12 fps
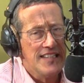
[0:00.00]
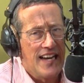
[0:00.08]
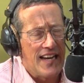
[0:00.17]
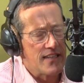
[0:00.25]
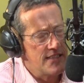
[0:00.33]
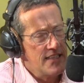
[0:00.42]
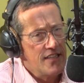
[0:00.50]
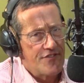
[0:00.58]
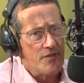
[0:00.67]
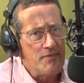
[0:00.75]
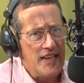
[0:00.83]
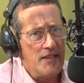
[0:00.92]
And
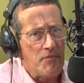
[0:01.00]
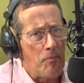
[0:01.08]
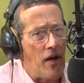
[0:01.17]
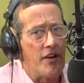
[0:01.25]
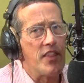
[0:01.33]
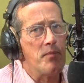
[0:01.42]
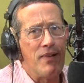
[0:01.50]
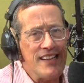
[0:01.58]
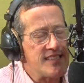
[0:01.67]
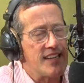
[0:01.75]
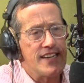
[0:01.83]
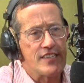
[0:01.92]
for me and my partner, the
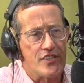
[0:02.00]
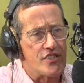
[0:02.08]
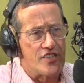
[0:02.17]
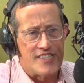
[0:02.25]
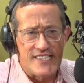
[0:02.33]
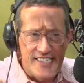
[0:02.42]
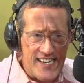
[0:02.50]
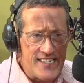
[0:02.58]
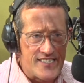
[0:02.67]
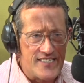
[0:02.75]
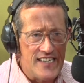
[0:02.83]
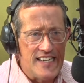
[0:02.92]
best thing is just to
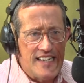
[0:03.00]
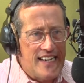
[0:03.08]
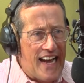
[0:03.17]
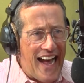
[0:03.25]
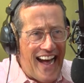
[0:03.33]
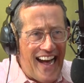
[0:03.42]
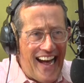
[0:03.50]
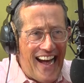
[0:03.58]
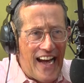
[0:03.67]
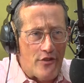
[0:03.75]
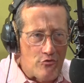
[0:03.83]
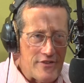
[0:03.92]
sit
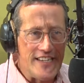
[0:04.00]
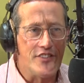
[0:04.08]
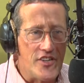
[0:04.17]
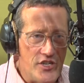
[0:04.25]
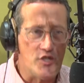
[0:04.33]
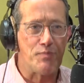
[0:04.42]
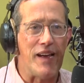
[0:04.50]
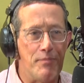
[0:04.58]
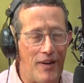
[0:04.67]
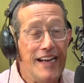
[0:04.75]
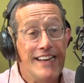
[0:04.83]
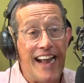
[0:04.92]
and read the
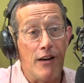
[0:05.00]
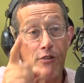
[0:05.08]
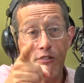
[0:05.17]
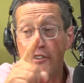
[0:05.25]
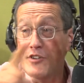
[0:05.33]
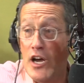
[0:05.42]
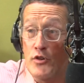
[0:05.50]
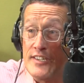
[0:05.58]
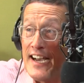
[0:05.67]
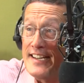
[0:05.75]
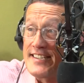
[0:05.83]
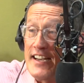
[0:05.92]
newspaper. Now, note
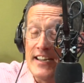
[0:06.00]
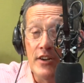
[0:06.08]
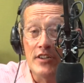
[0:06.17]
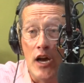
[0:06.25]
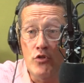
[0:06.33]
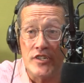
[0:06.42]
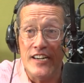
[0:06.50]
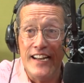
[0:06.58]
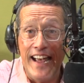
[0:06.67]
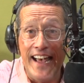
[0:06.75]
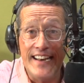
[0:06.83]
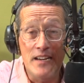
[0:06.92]

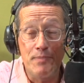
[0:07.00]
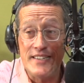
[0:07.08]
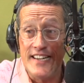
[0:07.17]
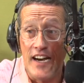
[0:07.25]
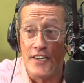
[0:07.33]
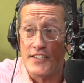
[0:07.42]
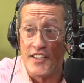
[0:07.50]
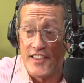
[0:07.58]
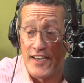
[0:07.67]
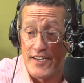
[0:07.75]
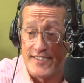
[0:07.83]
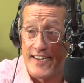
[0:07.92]
anybody under
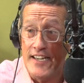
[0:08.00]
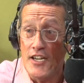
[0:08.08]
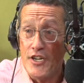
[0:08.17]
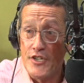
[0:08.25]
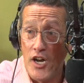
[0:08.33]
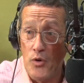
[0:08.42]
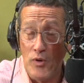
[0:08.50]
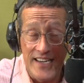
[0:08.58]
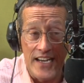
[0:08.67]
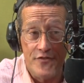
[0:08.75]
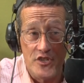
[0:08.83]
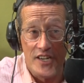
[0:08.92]
30, note what
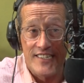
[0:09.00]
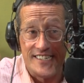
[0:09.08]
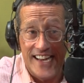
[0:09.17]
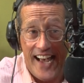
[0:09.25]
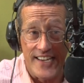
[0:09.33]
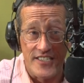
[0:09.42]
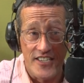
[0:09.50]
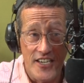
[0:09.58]
I've just said.